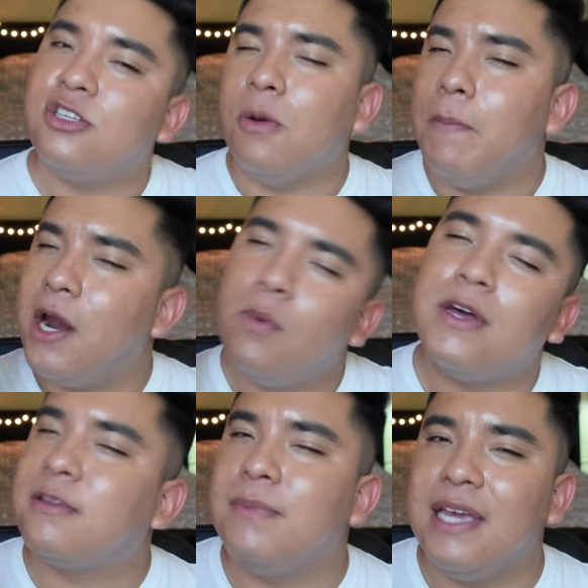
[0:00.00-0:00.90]
so bear
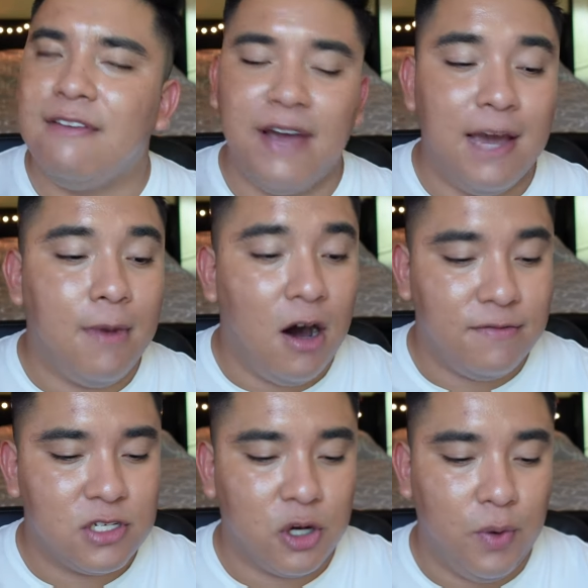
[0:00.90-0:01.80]
with me if I am
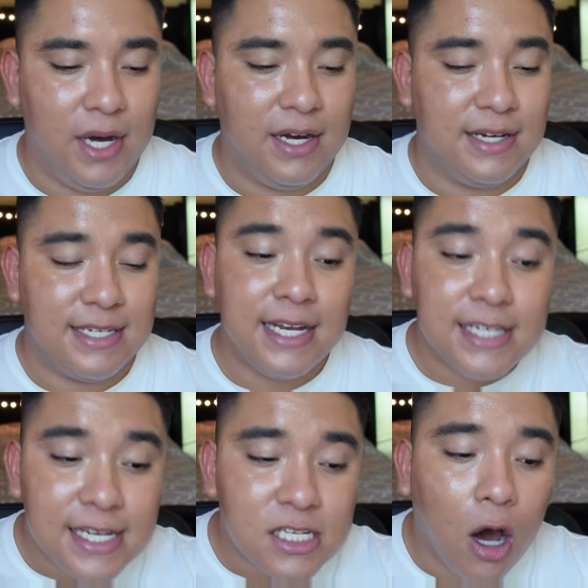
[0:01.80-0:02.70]
off screen, because
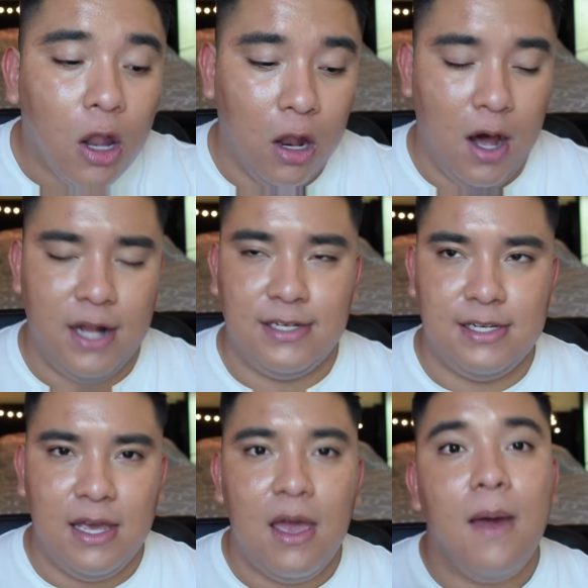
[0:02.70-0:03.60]
it is a lot.